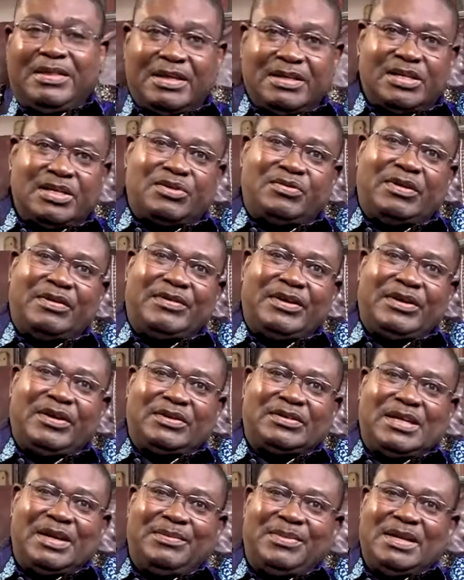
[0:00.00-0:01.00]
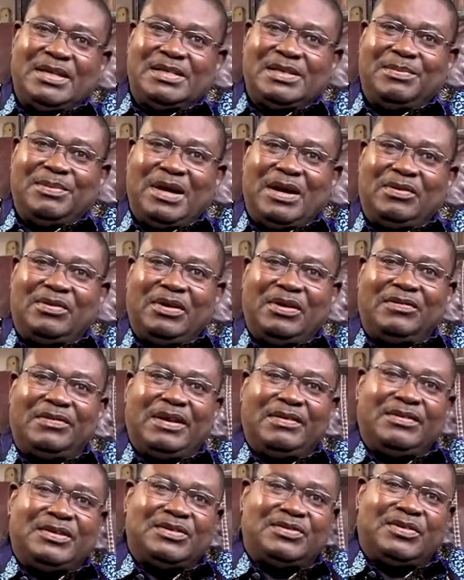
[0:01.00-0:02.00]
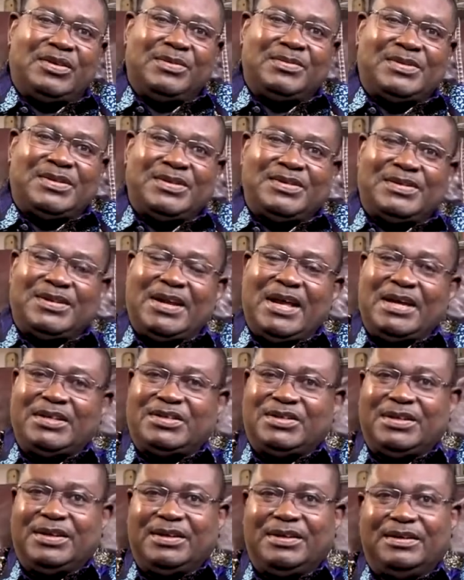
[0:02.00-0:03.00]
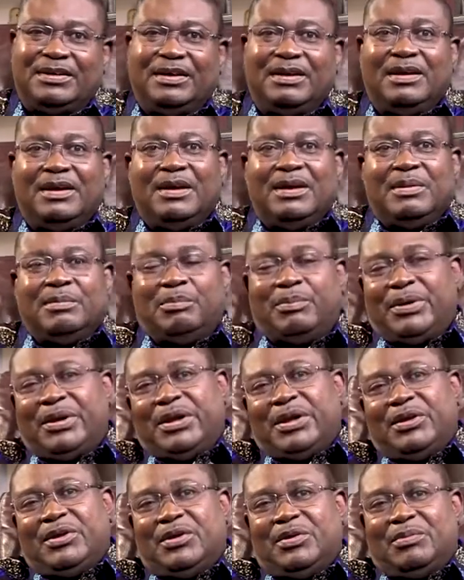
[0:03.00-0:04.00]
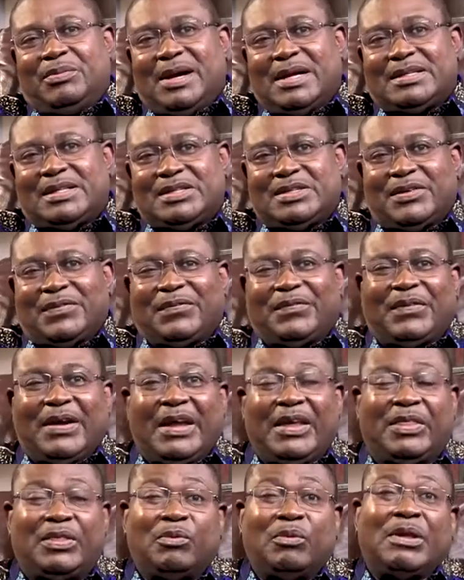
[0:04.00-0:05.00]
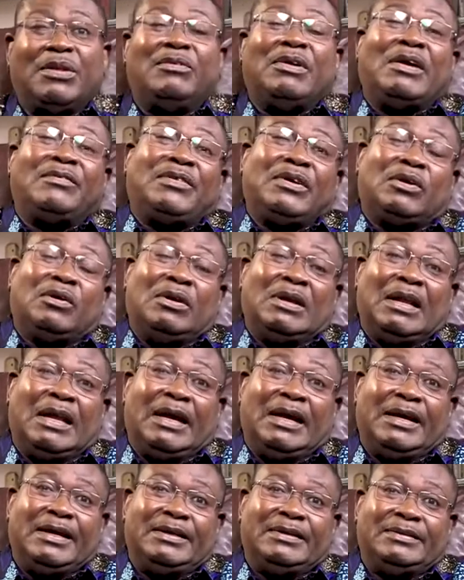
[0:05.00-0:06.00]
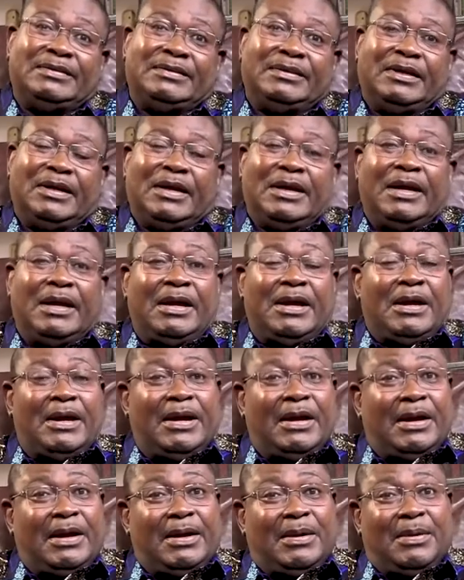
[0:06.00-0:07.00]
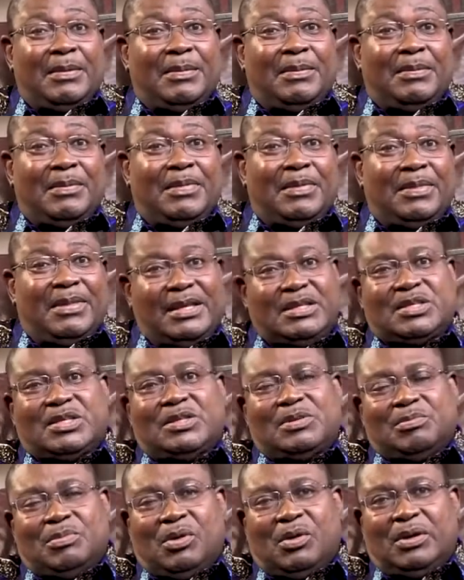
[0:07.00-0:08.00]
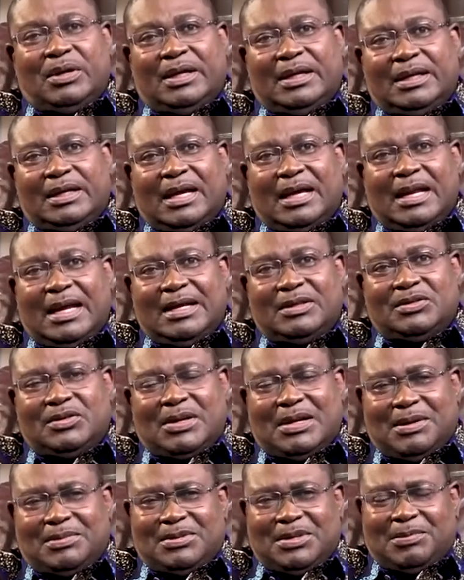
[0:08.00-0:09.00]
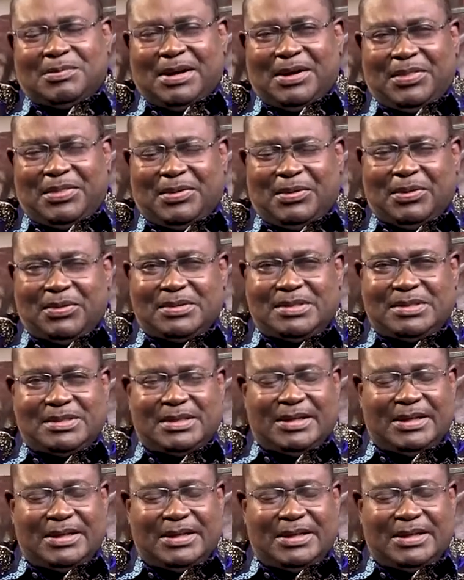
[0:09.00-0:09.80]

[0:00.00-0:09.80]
This is Rev. Dr. Ebenezer Markwei of Living Streams International, bringing you Matters of Faith with Graphic Online. This morning, I'd like to capture my thoughts